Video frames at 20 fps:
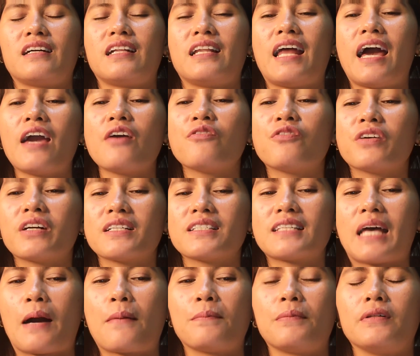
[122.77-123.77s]
Like, for
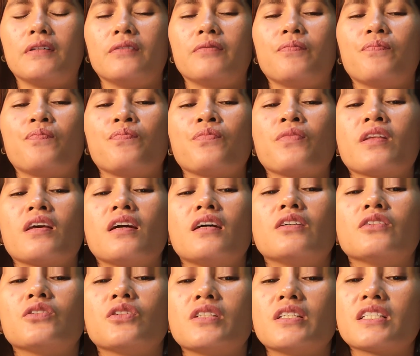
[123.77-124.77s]
example,
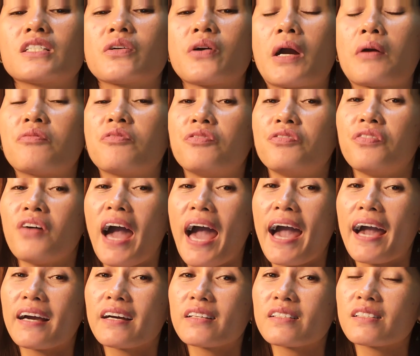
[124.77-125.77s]
to describe
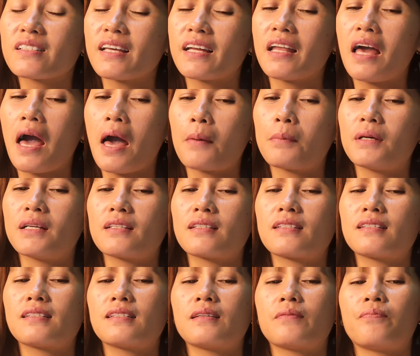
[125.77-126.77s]
facts and
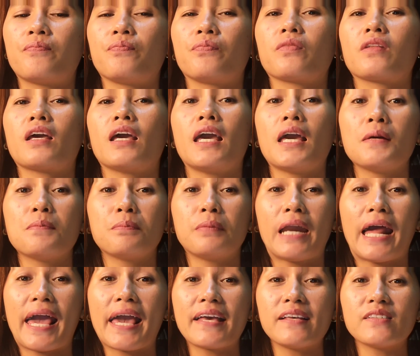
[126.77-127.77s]
habits. He
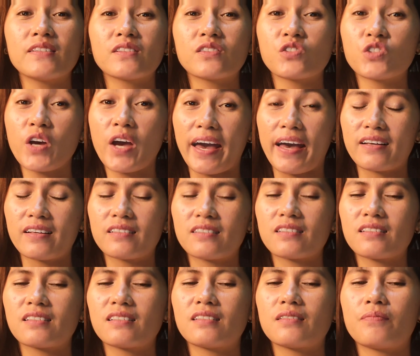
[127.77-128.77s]
plays
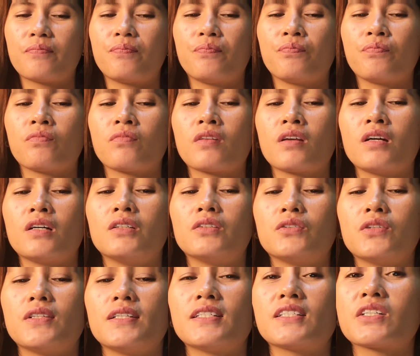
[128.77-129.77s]
chess.
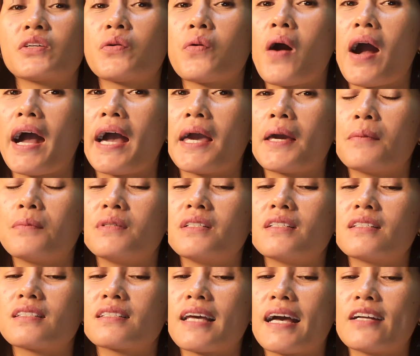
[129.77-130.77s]
To describe
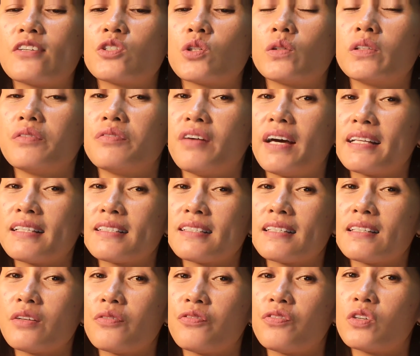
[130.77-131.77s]
scheduled events
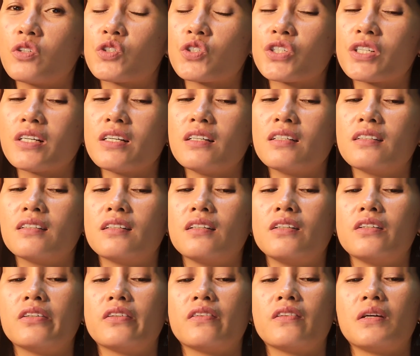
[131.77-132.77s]
in the future,
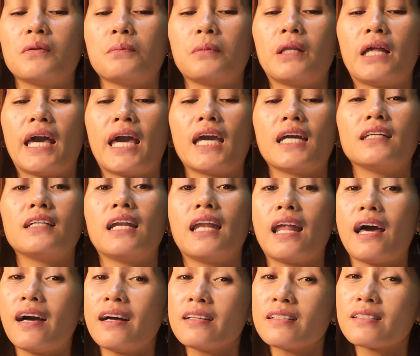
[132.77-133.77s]
the plane
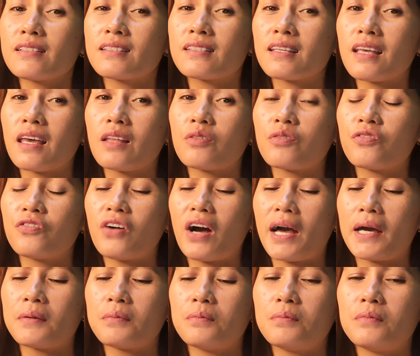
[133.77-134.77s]
lands in
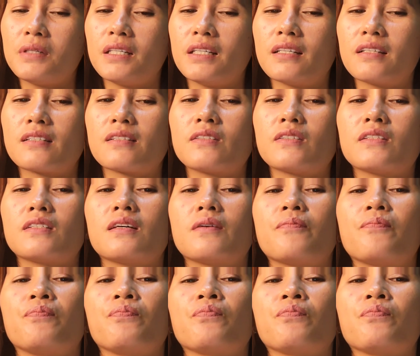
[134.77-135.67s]
5 minutes.